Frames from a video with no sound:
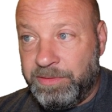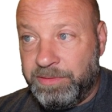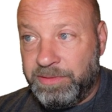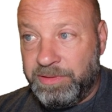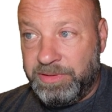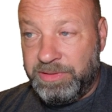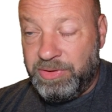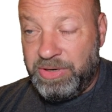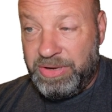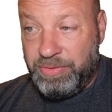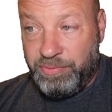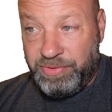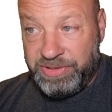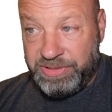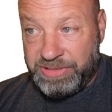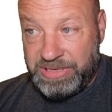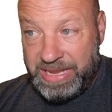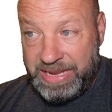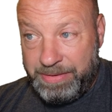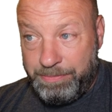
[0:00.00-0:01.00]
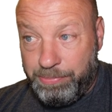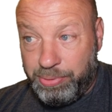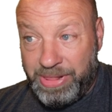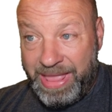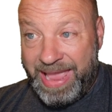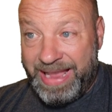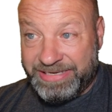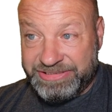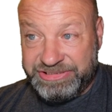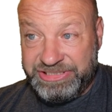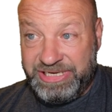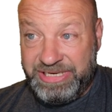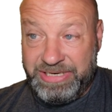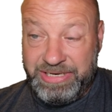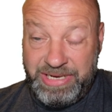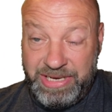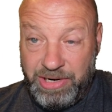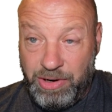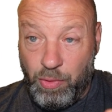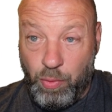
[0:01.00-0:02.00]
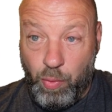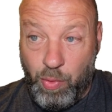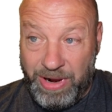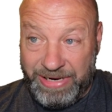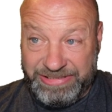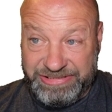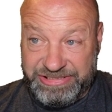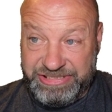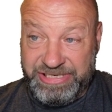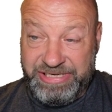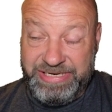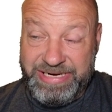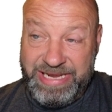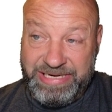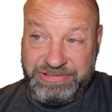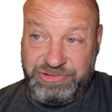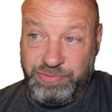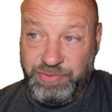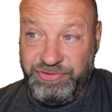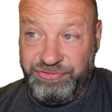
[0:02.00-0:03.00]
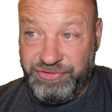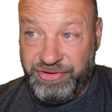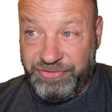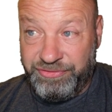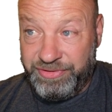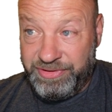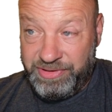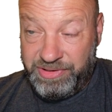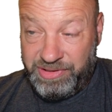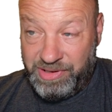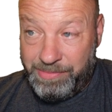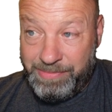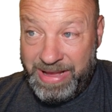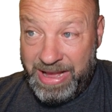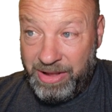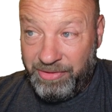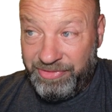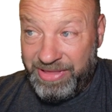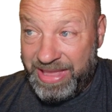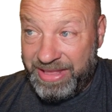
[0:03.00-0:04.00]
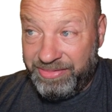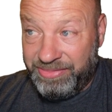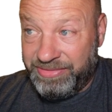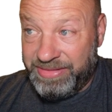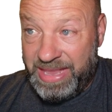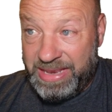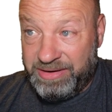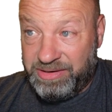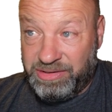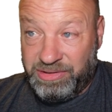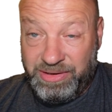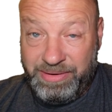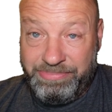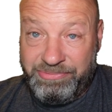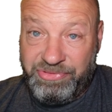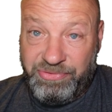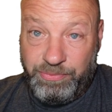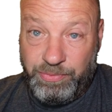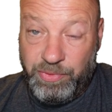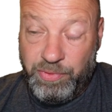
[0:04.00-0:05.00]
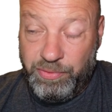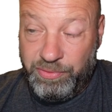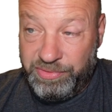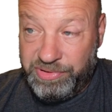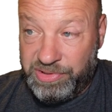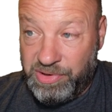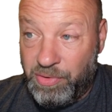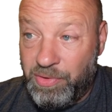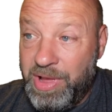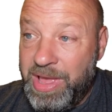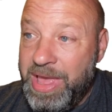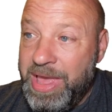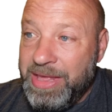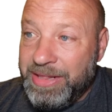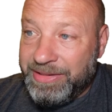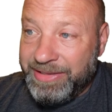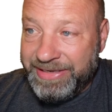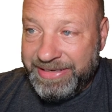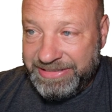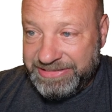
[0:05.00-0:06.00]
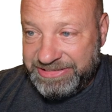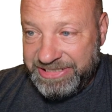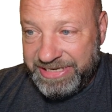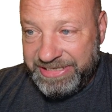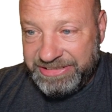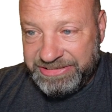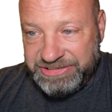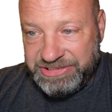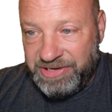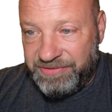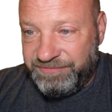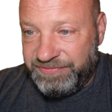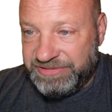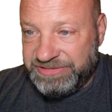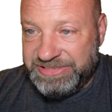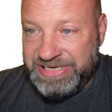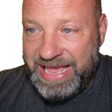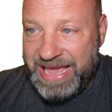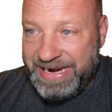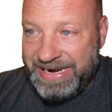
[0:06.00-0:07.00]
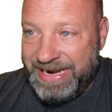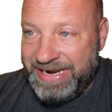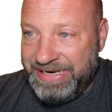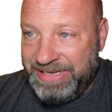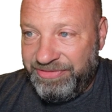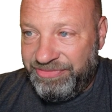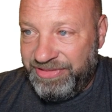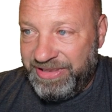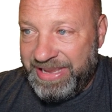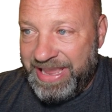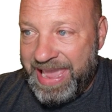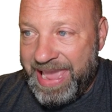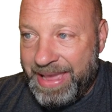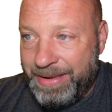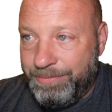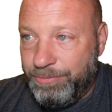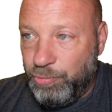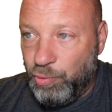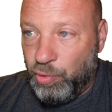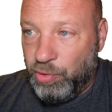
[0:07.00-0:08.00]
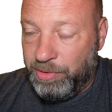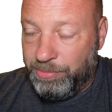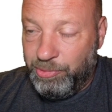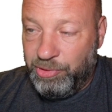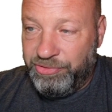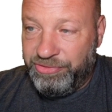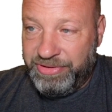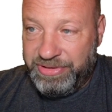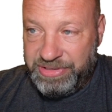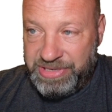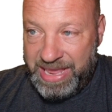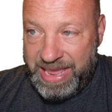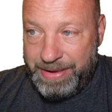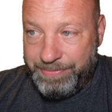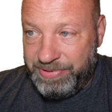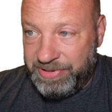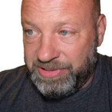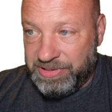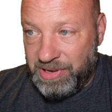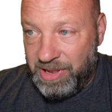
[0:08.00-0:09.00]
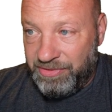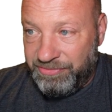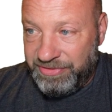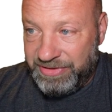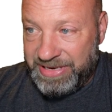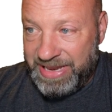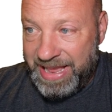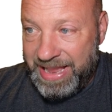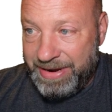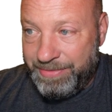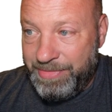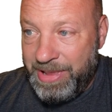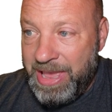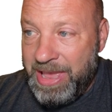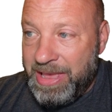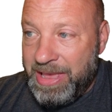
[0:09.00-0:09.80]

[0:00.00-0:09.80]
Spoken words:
It was a black seat and a white seat next to each other, and somehow that slipped through. So, like I said, this stuff is not anything abnormal. This happens all the time.